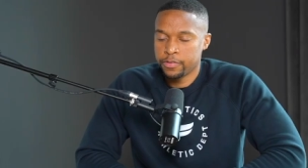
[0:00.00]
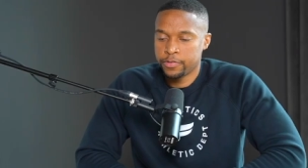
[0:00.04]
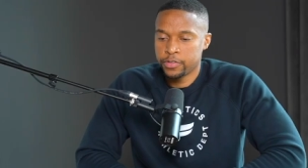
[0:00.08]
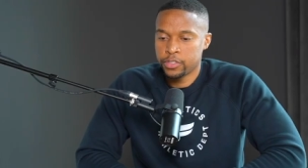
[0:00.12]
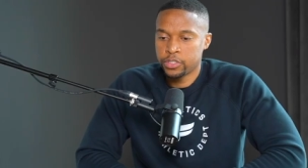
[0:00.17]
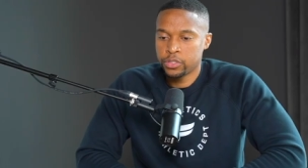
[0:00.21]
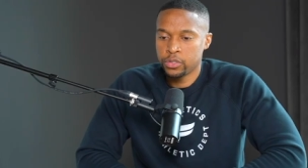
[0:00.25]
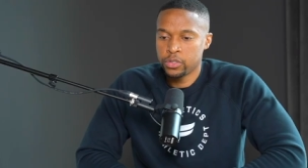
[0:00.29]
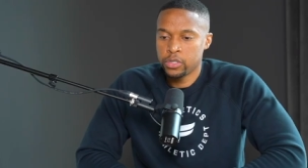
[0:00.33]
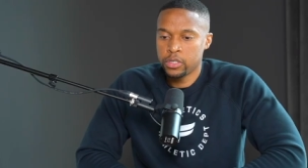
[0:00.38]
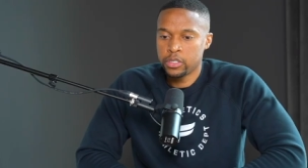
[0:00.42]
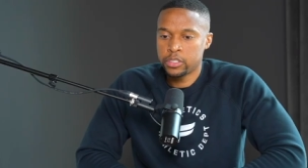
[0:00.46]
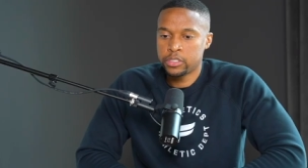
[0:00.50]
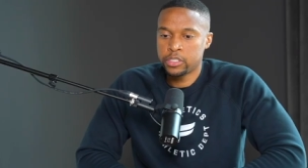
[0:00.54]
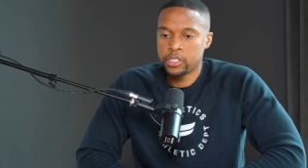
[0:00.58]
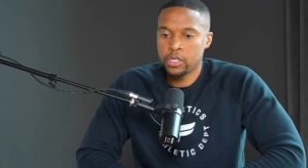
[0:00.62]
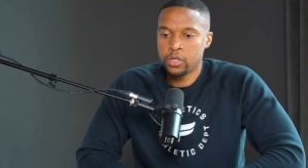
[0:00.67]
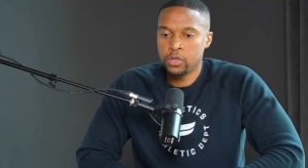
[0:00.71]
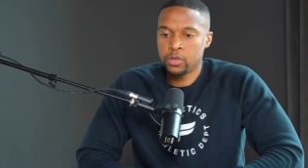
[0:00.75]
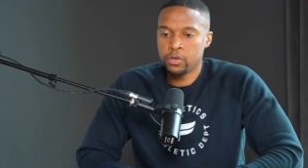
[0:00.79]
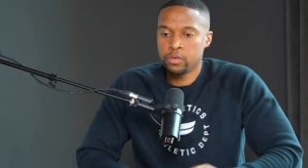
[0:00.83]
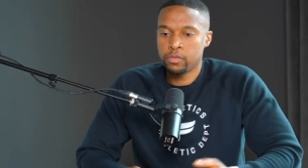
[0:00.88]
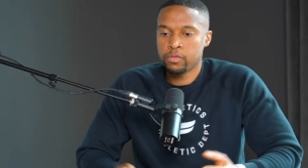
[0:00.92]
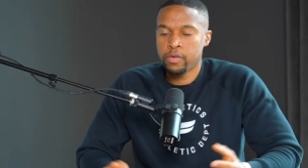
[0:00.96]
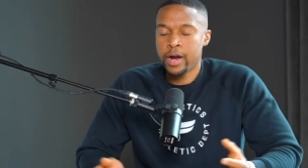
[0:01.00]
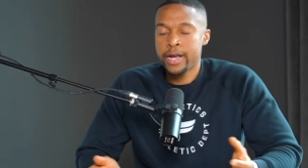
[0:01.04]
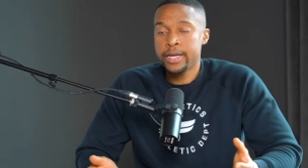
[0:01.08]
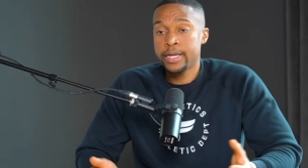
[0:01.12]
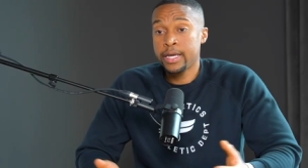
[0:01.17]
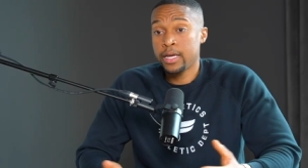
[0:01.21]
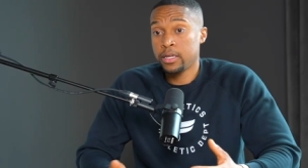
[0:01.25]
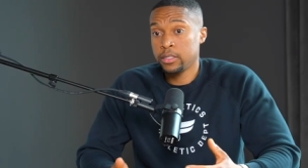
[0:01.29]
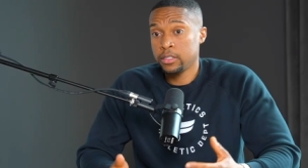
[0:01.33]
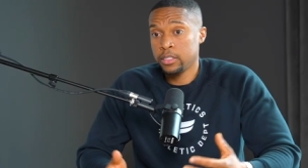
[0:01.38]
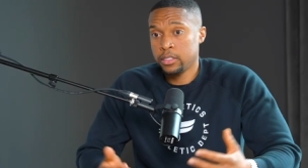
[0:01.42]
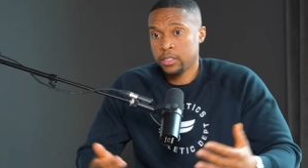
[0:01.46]
for sure. So right
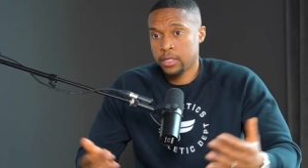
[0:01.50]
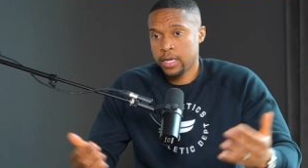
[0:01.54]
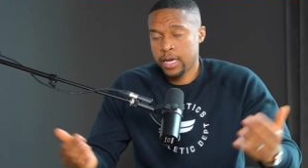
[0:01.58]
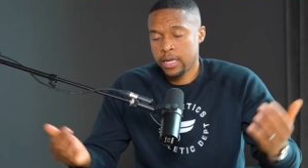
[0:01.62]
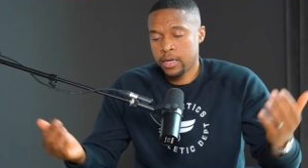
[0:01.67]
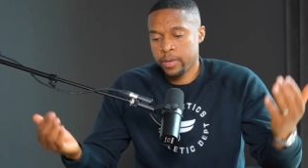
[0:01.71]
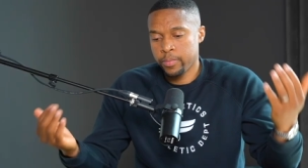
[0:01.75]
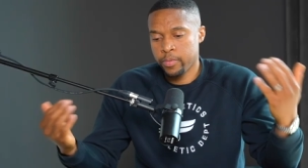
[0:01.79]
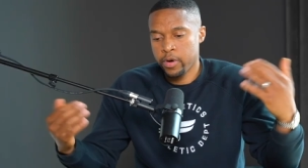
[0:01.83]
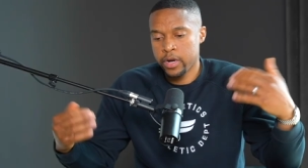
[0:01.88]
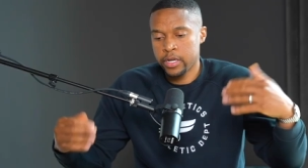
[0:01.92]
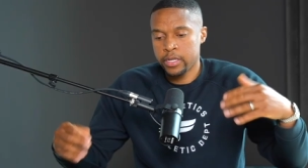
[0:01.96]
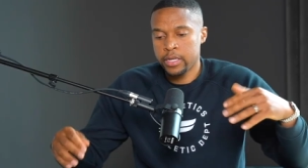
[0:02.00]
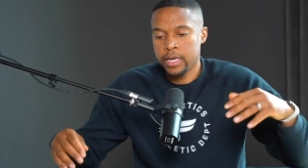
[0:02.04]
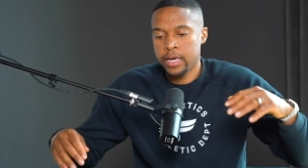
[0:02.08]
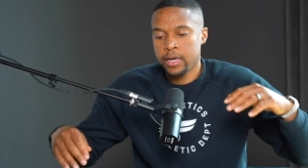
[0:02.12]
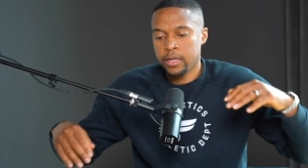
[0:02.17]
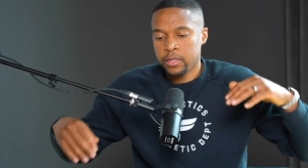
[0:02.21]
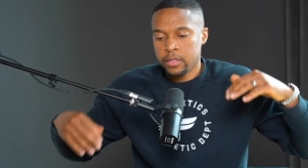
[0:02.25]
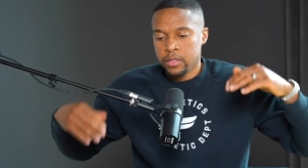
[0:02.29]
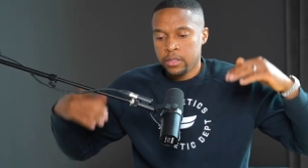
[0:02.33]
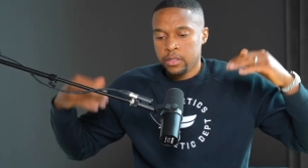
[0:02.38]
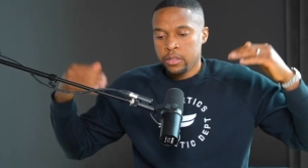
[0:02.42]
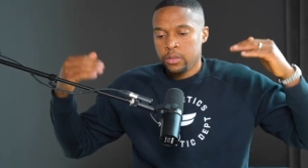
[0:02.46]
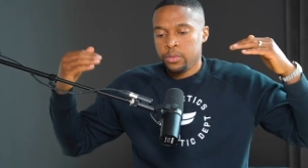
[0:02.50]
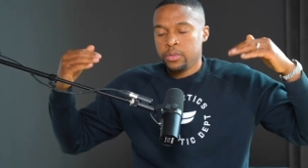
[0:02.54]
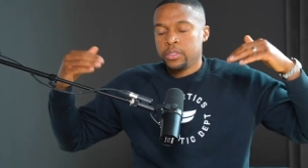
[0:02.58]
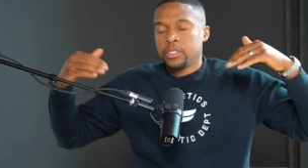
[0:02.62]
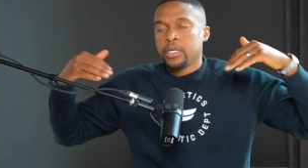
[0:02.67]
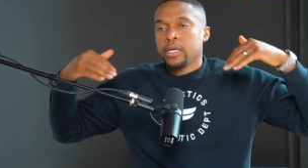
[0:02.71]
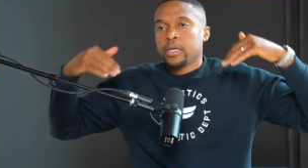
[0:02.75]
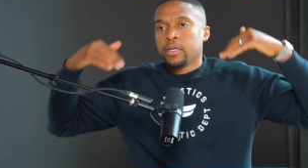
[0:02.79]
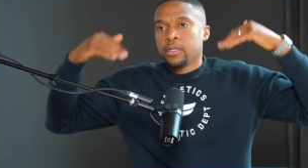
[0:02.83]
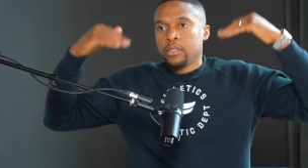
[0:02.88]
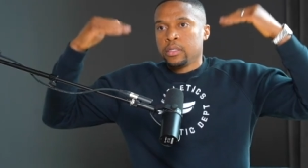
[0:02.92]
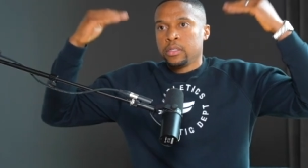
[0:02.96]
now, just kind of break down. You
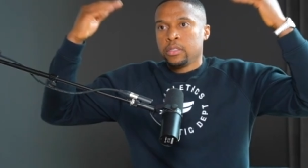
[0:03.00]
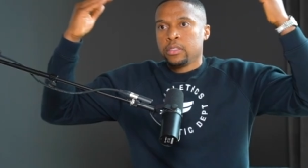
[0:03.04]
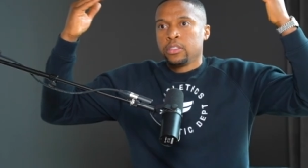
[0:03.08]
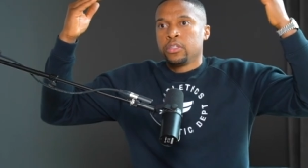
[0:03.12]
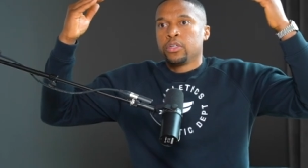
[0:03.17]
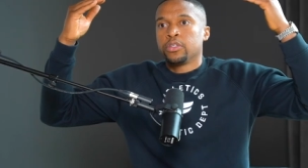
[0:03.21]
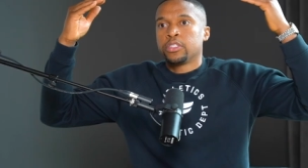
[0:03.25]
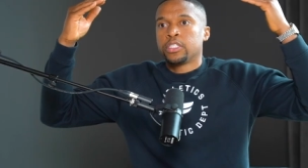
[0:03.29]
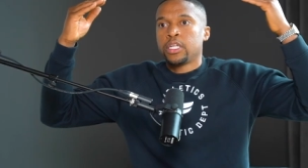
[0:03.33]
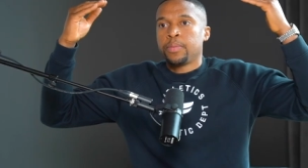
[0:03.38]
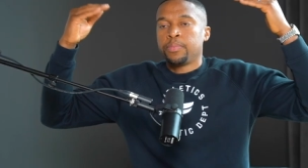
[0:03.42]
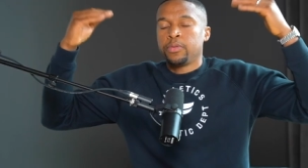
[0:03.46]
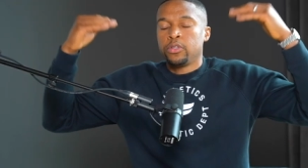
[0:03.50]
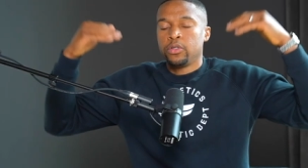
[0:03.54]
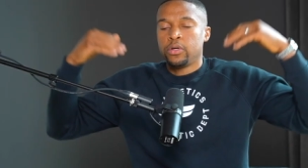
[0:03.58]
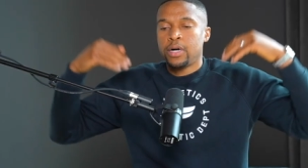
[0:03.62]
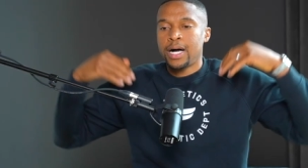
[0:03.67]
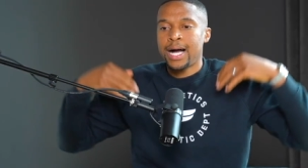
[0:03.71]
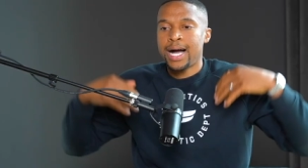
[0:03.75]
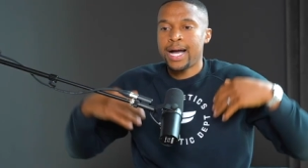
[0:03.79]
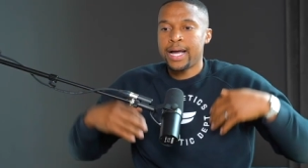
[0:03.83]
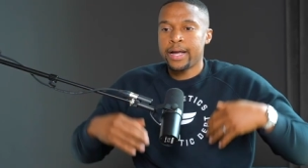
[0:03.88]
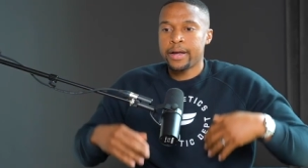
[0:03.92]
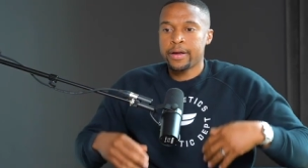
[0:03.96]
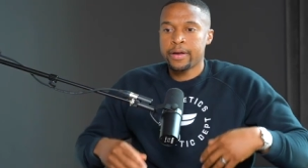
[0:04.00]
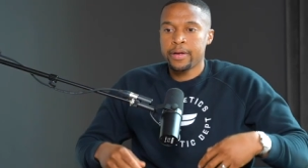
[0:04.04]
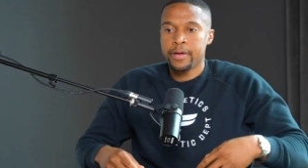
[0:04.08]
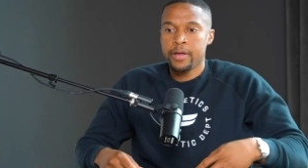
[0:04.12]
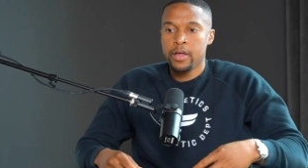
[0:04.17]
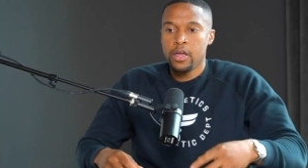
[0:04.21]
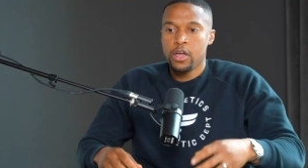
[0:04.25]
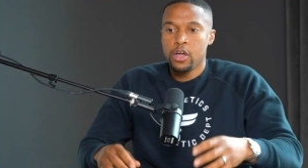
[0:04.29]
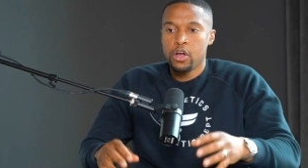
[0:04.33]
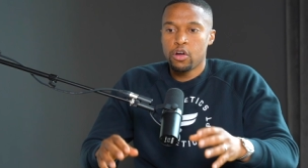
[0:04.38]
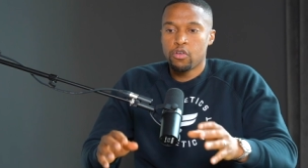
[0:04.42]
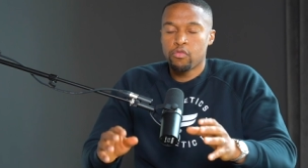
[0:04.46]
take a you know step a little higher.
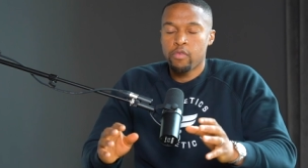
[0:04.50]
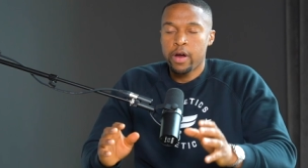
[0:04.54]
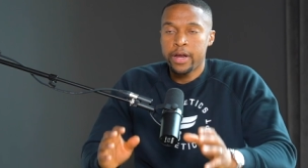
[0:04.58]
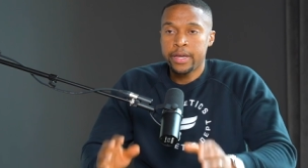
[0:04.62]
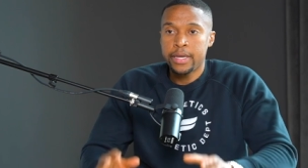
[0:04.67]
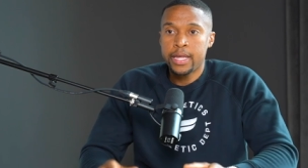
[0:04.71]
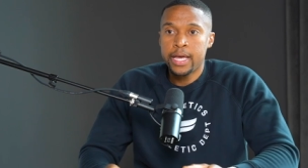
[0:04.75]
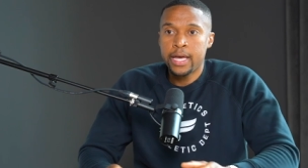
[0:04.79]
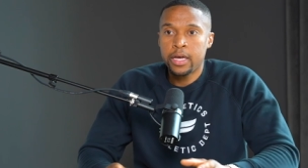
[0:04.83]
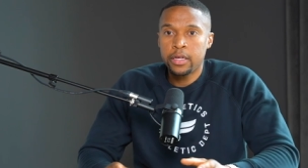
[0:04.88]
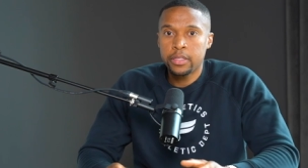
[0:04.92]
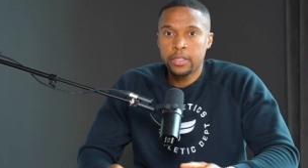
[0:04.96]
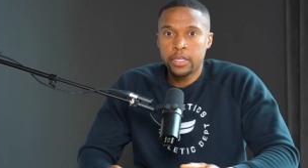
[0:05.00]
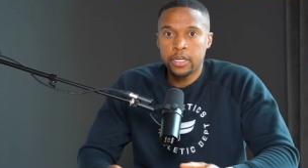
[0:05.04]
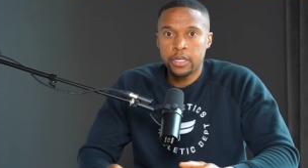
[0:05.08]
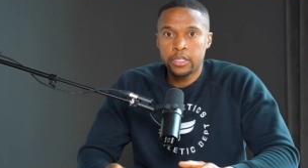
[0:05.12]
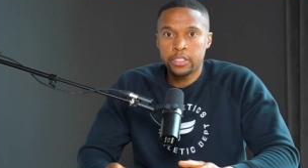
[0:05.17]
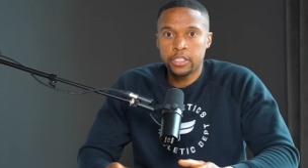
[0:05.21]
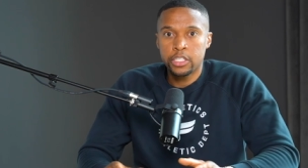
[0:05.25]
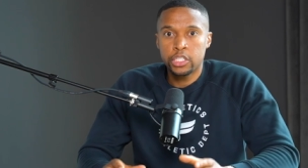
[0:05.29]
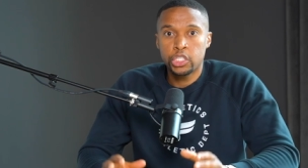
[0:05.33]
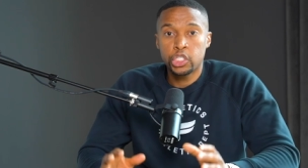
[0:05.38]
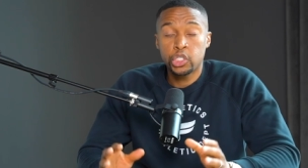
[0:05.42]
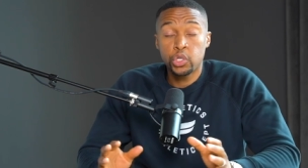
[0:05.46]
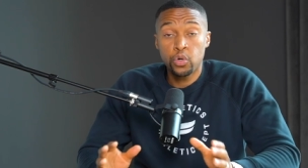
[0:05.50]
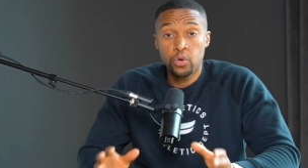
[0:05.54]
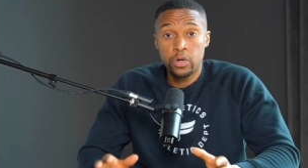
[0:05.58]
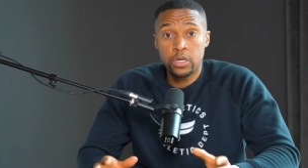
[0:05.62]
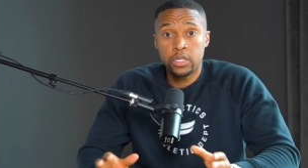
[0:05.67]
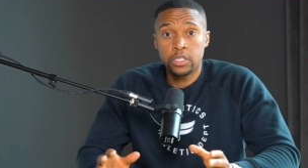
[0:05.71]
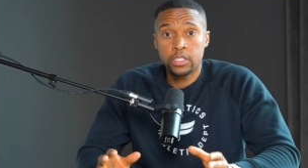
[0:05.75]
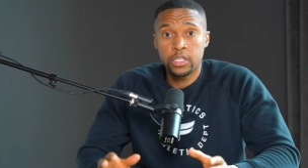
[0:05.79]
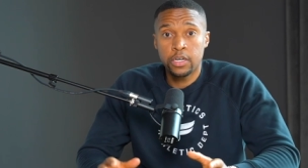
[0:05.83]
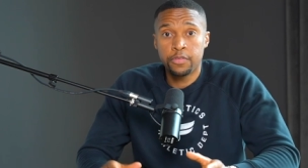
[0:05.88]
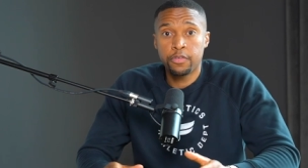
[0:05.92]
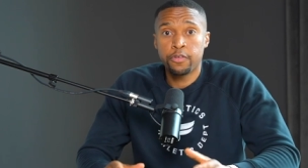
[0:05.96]
Right now, there is a
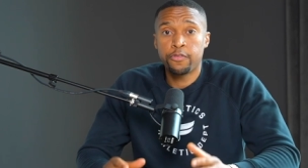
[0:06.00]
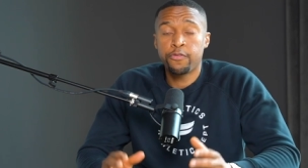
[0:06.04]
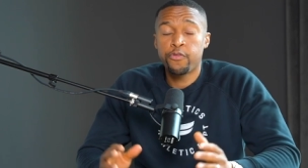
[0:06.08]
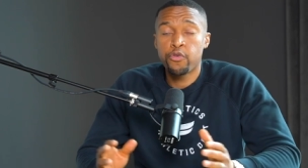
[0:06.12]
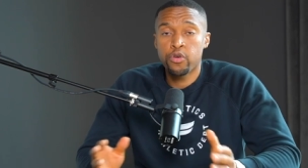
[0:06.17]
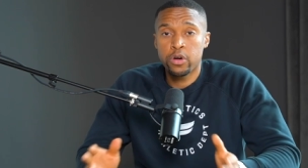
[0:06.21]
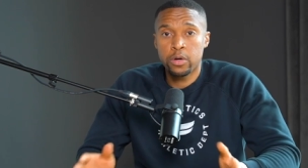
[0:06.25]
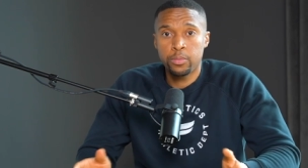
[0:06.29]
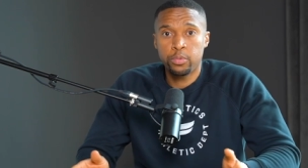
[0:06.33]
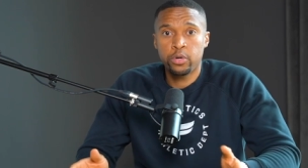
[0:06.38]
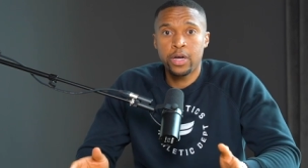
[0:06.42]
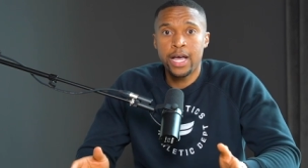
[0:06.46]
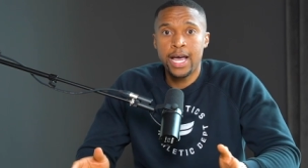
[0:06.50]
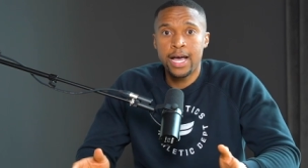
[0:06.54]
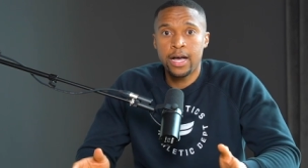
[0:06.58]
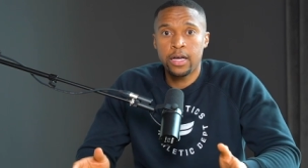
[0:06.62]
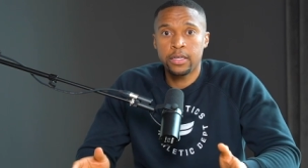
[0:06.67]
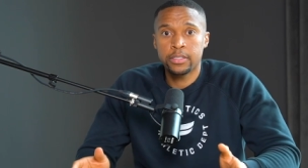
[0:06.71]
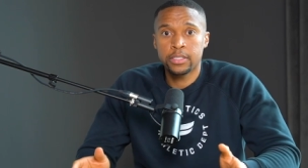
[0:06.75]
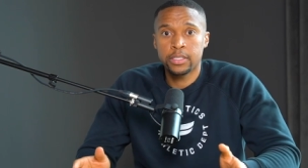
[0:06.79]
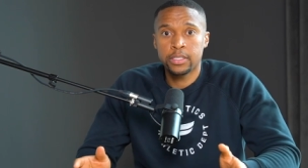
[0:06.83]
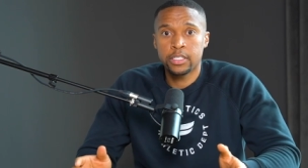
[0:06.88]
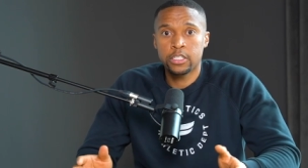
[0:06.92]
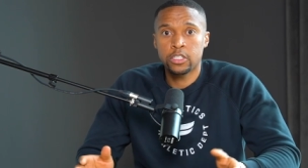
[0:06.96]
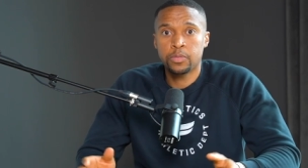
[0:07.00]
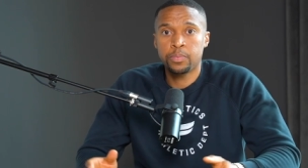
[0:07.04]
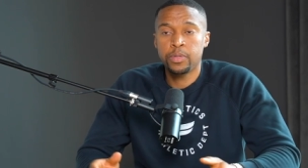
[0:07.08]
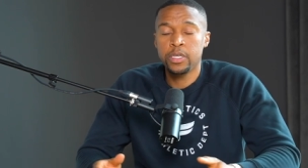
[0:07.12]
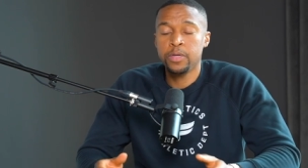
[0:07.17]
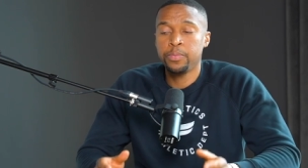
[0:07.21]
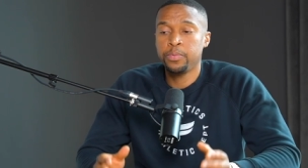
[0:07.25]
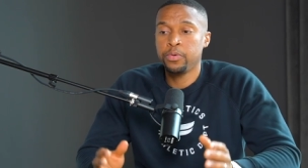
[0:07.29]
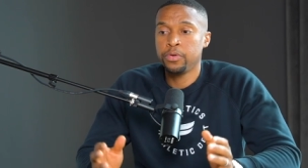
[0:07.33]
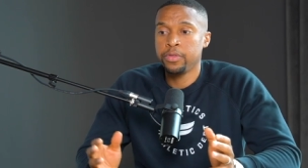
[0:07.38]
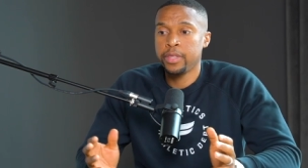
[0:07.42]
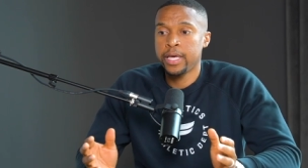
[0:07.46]
shortage of affordable housing. There's people